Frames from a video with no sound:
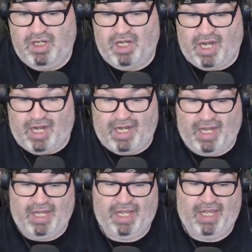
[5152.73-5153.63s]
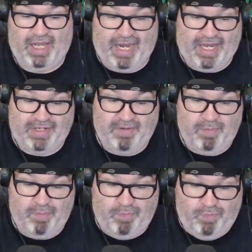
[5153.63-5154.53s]
and
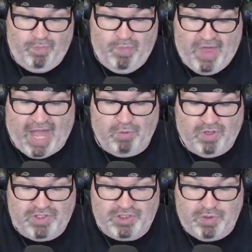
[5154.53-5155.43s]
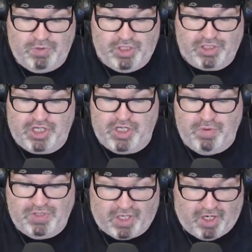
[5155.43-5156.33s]
that was to just
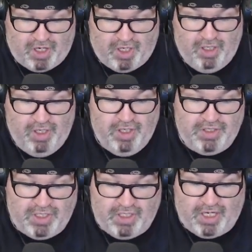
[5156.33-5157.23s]
use her to kind